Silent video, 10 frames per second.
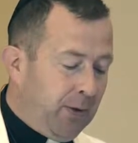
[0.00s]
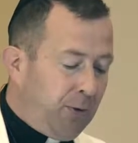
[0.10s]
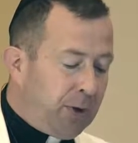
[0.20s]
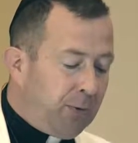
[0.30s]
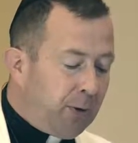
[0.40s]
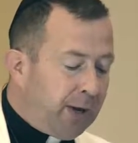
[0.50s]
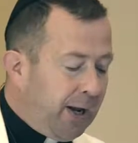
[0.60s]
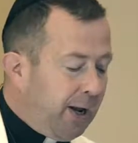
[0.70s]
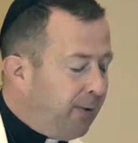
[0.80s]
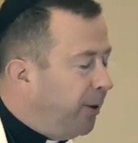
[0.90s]
You can really
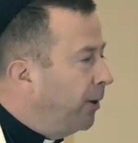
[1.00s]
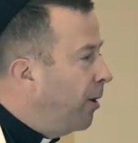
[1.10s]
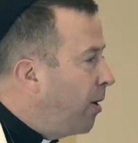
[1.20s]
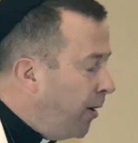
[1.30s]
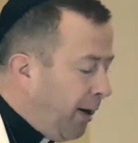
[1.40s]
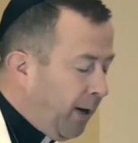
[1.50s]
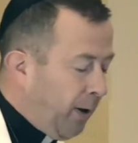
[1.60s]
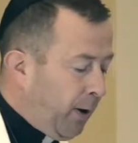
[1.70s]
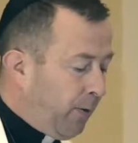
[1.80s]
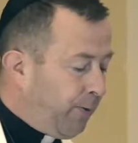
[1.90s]
hear the longing
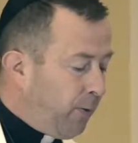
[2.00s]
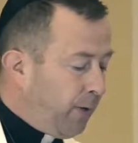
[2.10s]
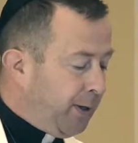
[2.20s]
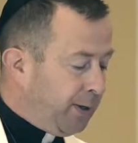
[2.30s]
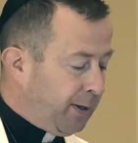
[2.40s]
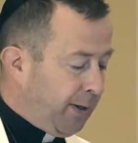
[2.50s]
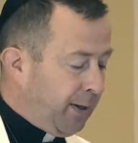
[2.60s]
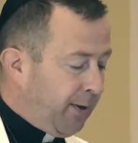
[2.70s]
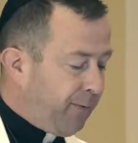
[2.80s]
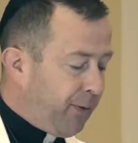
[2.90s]
in her voice in
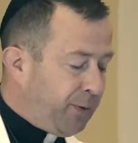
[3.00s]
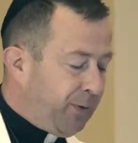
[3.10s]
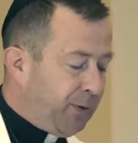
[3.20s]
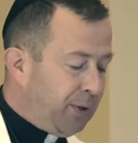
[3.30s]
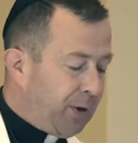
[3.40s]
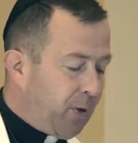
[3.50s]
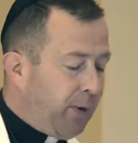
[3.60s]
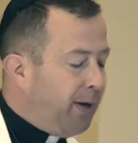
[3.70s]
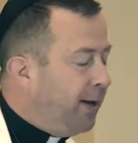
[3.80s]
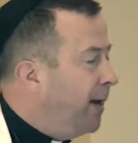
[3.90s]
that version of the song.
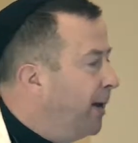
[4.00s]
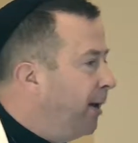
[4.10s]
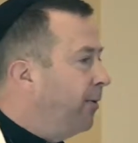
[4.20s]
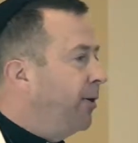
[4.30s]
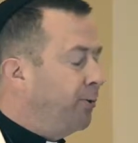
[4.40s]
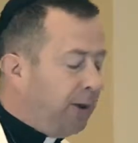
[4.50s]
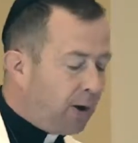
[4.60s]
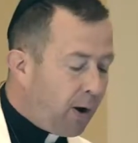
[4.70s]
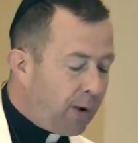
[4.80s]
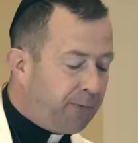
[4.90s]
We need heroes. We
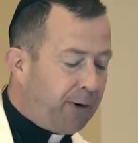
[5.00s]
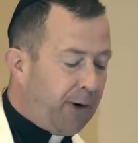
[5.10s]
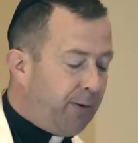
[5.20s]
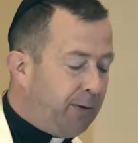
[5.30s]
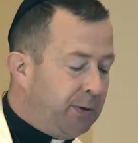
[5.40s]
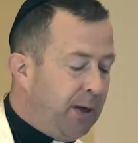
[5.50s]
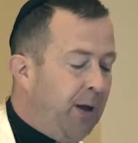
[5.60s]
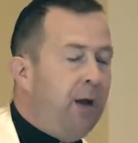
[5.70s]
long for heroes.